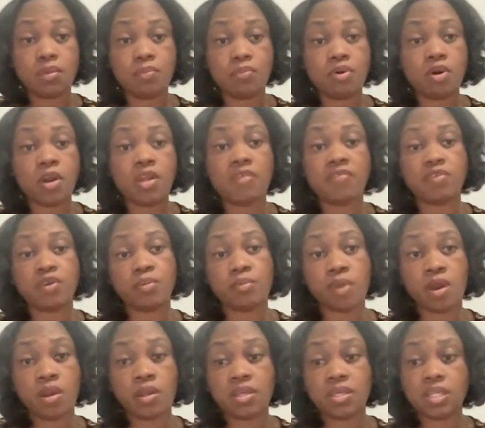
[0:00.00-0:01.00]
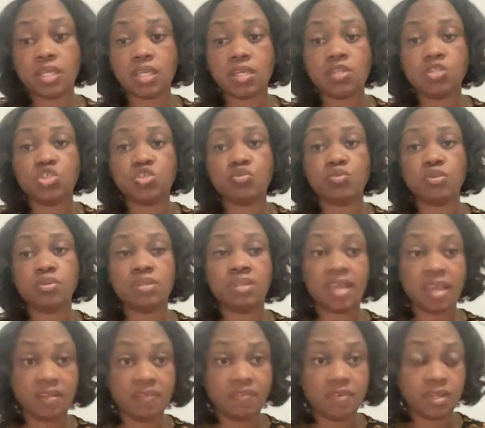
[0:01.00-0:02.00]
and part of your marketing, because you will
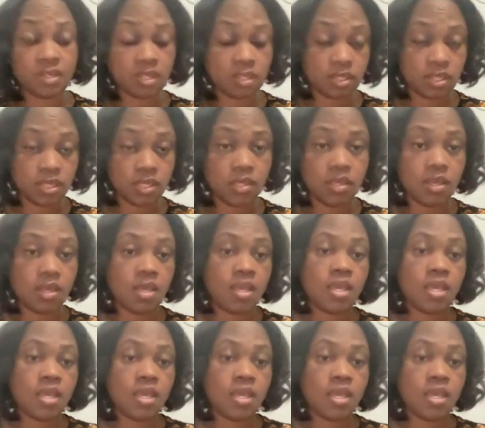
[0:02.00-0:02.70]
definitely